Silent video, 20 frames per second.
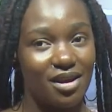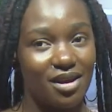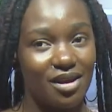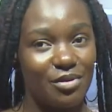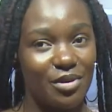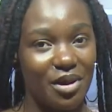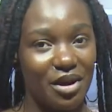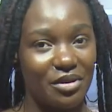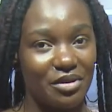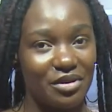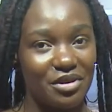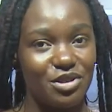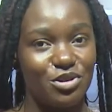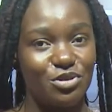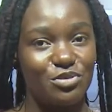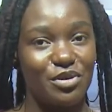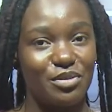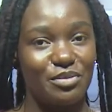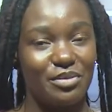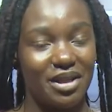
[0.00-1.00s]
we're going
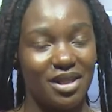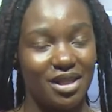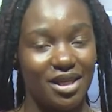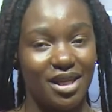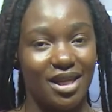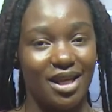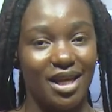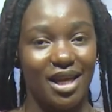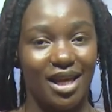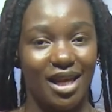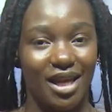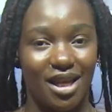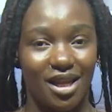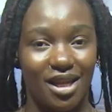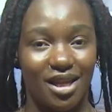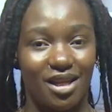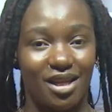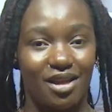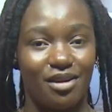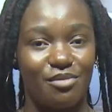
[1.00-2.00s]
to be milking
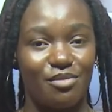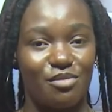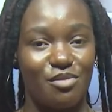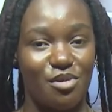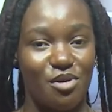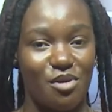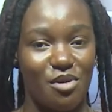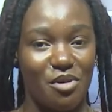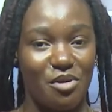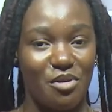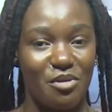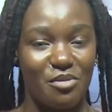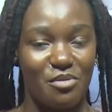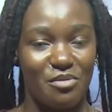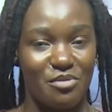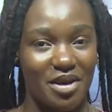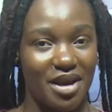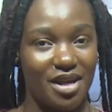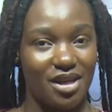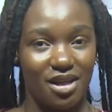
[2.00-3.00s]
in more
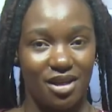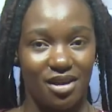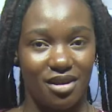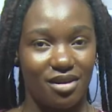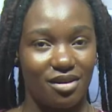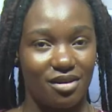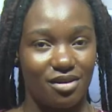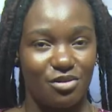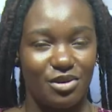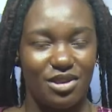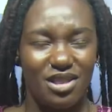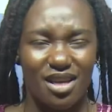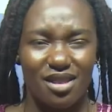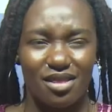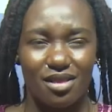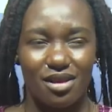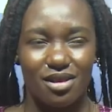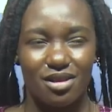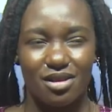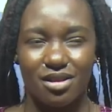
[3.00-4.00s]
money, which I
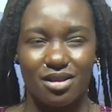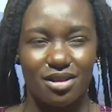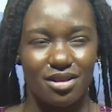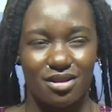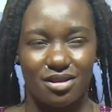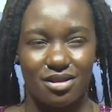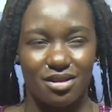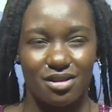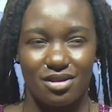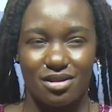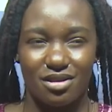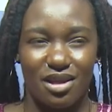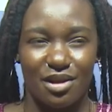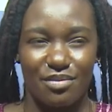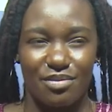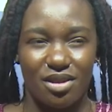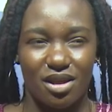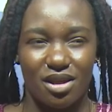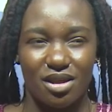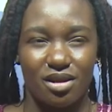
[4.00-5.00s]
think it's
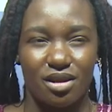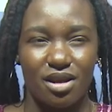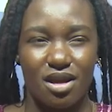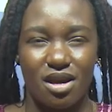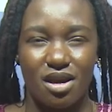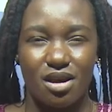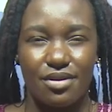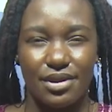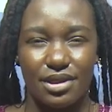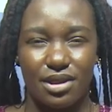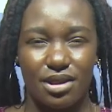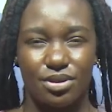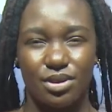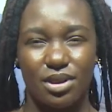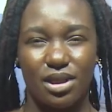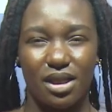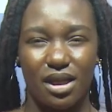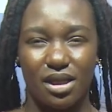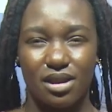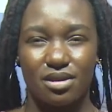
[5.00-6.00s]
something
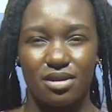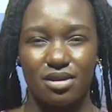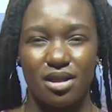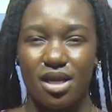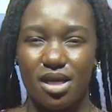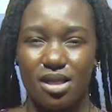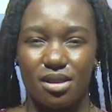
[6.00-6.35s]
ridiculous.